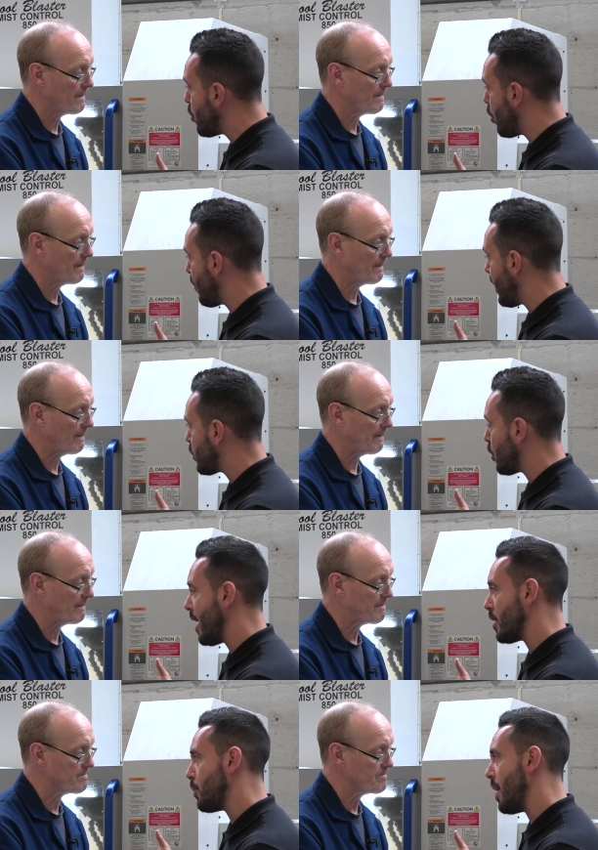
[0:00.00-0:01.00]
Speaker 1: your initial
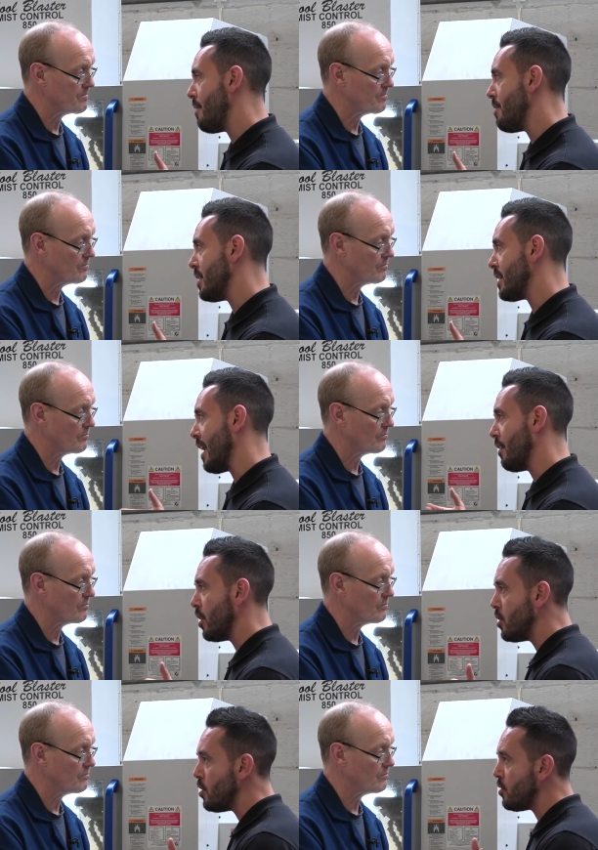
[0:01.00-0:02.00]
experience now,
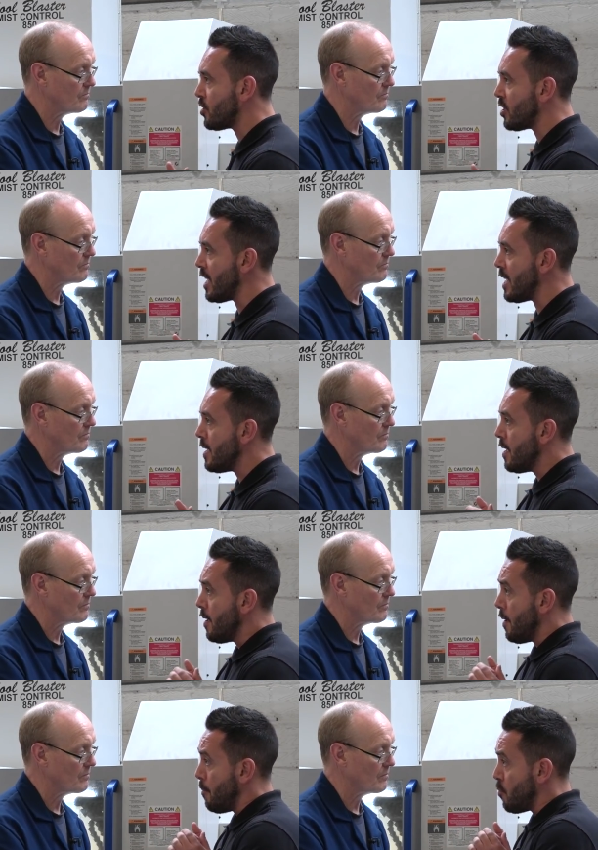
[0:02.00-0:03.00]
can you see
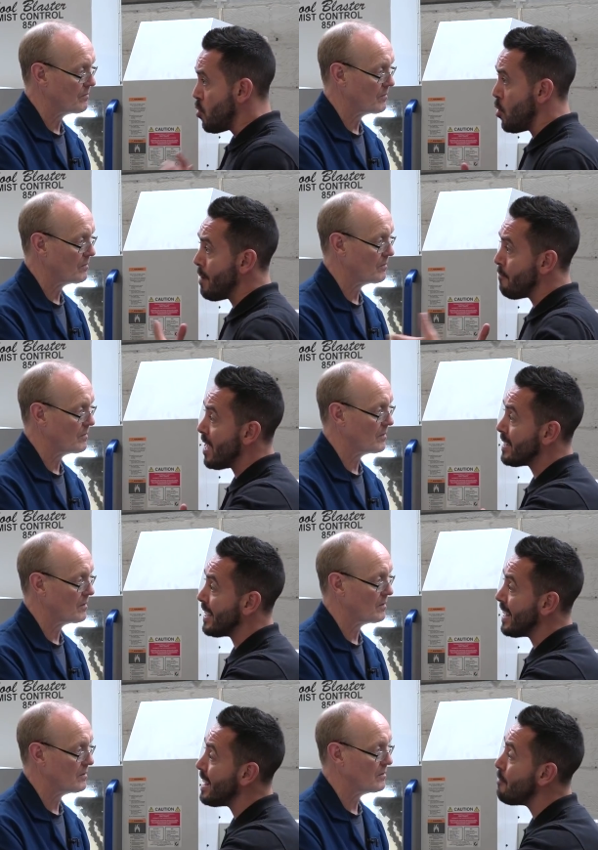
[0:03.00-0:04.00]
you investing
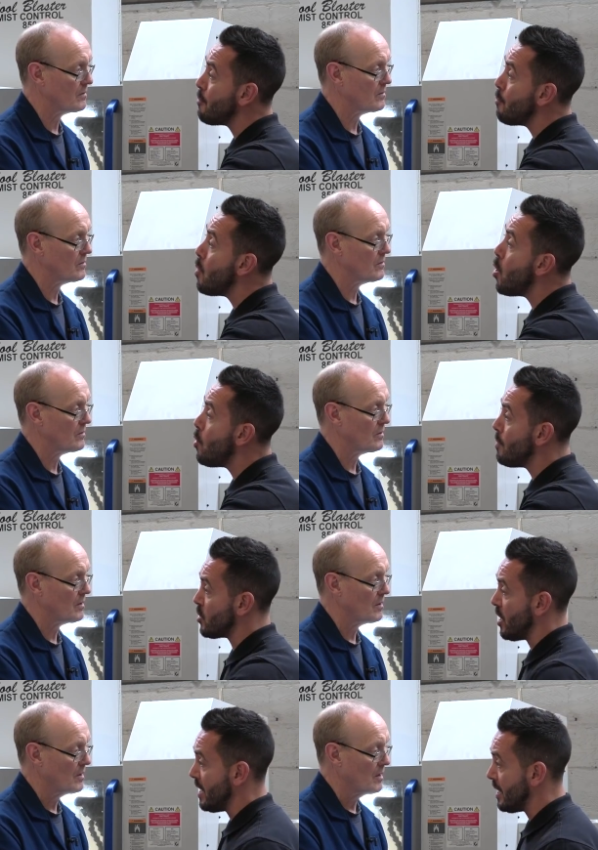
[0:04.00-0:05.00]
in even more
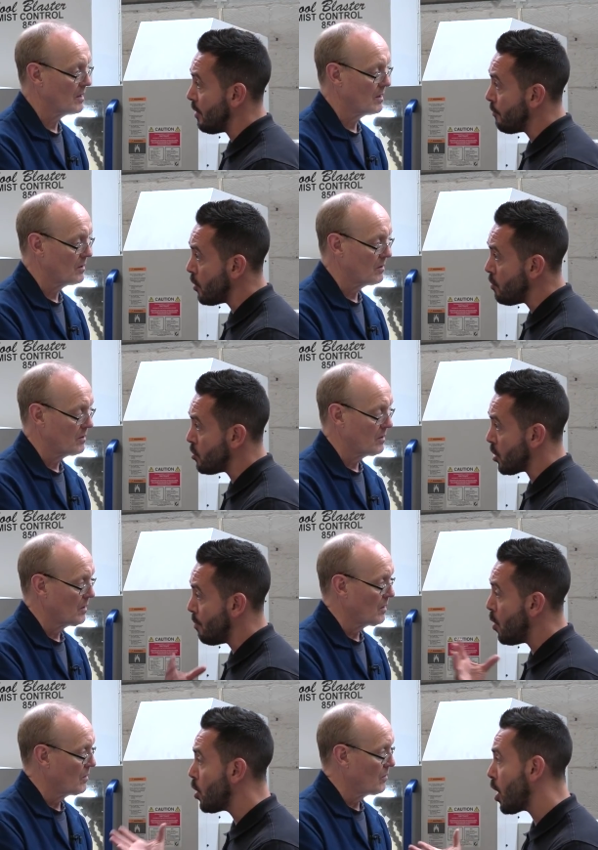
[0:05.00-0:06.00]
machines in the future,
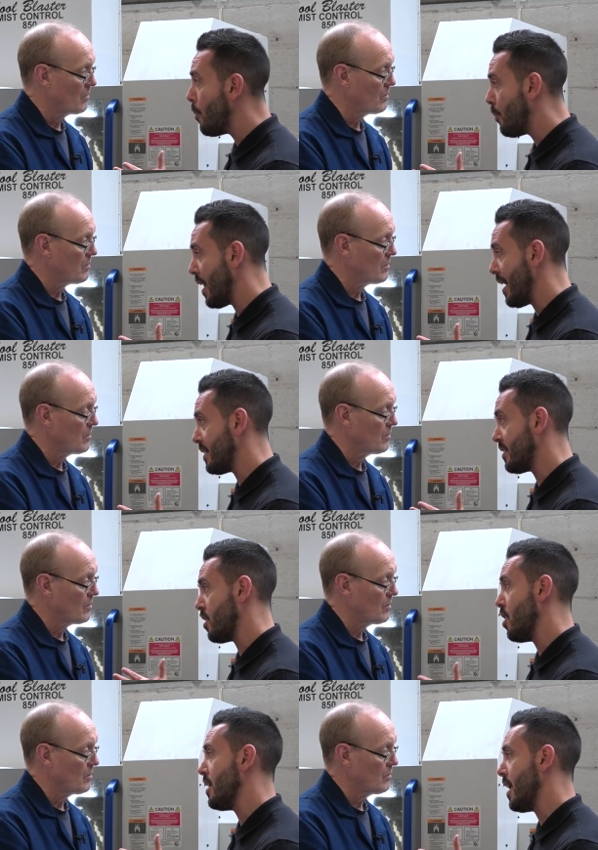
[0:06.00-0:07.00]
more
Speaker 2: complex
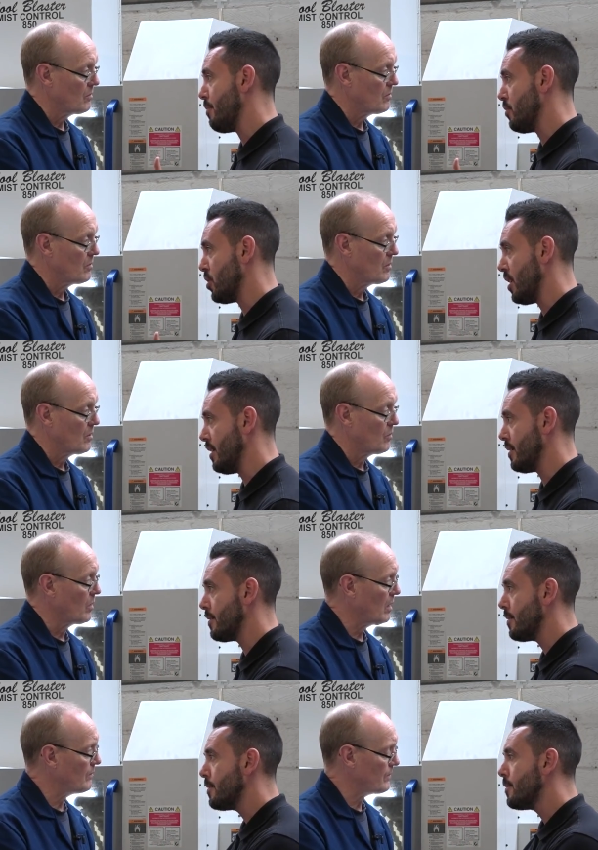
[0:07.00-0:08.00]
sliding head machines?
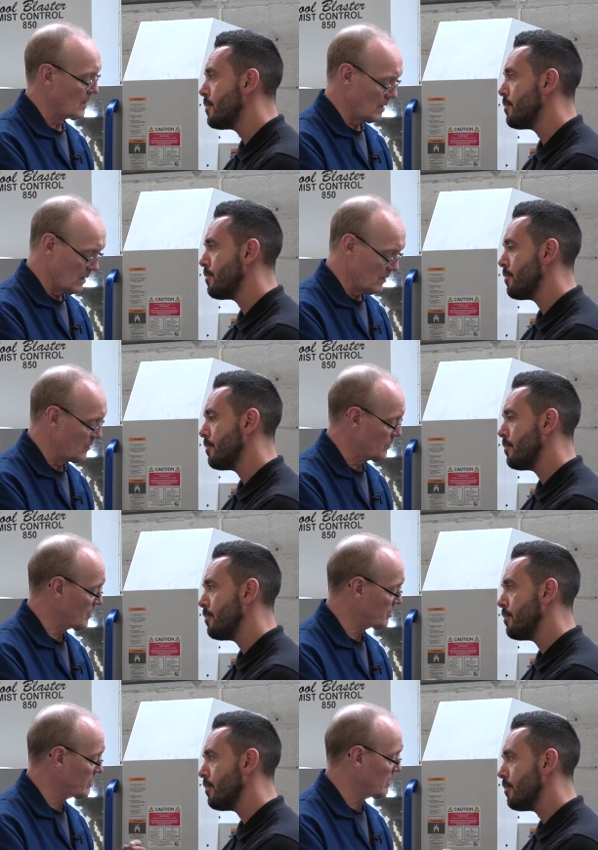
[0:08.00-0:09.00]
Well,
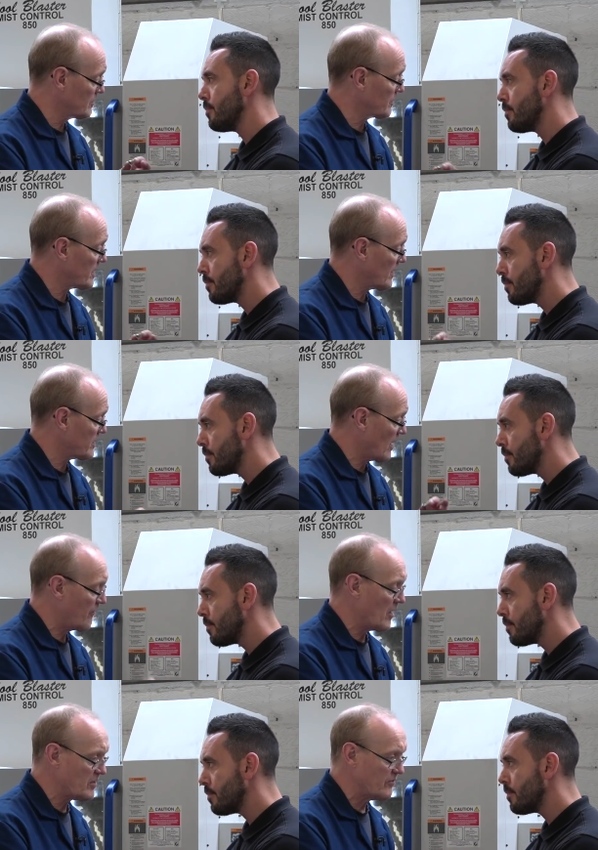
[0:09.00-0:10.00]
this is, as I say, this is our
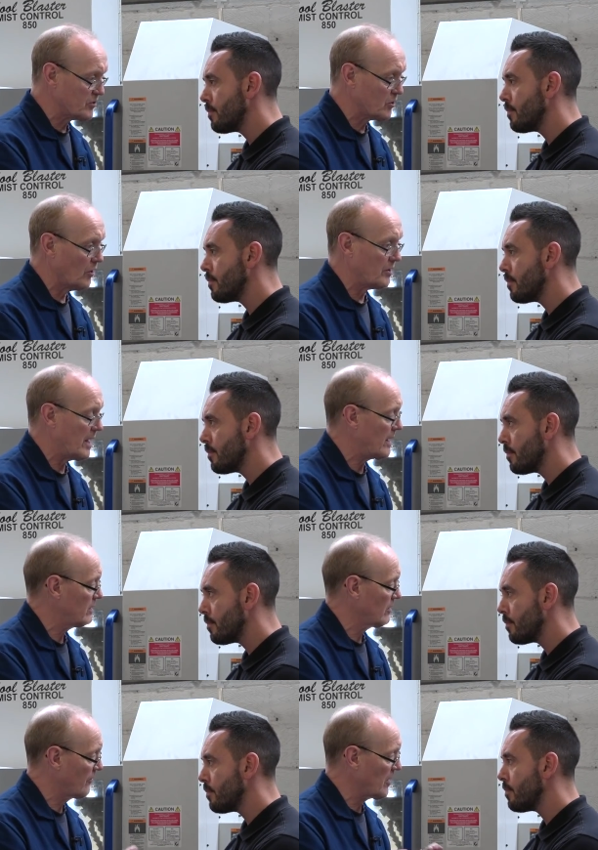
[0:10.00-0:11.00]
first sliding head,
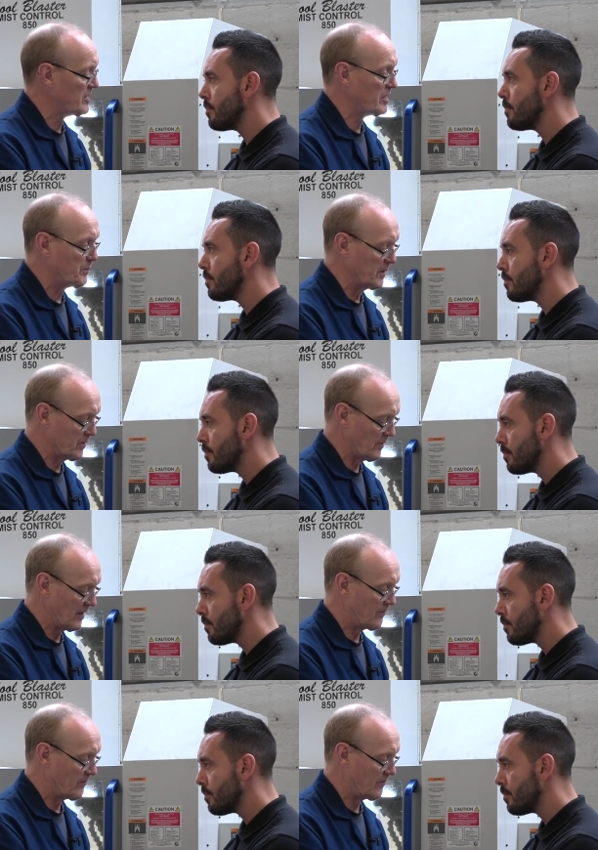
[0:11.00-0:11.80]
the first experience we've had